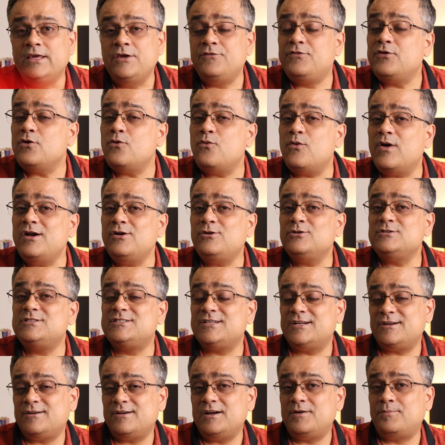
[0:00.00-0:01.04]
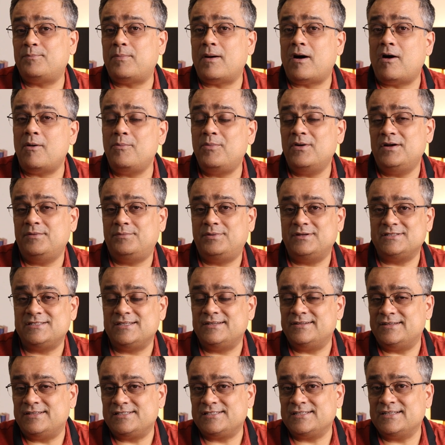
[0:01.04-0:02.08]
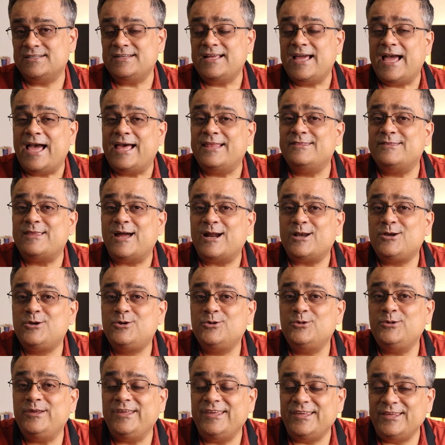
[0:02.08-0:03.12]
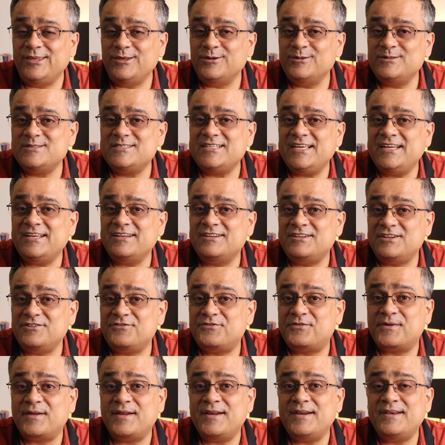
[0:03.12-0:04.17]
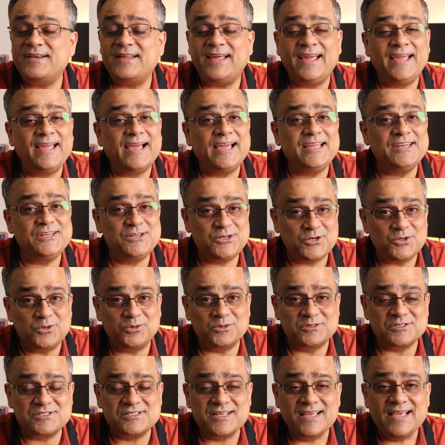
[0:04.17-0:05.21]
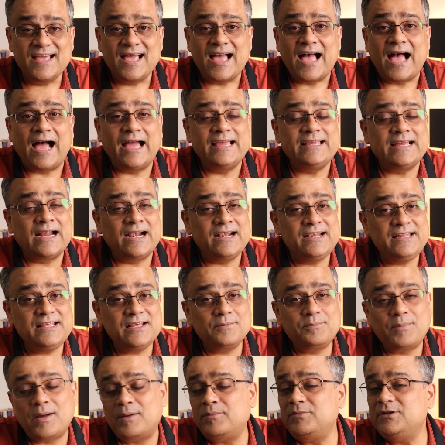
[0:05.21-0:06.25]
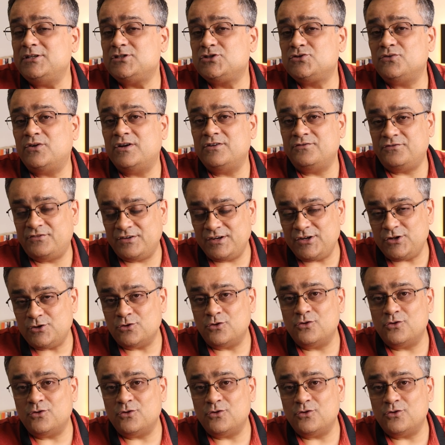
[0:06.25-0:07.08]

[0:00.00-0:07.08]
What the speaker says: If you want to generate PowerPoint presentation, and that too using different AI tools, I earlier published one video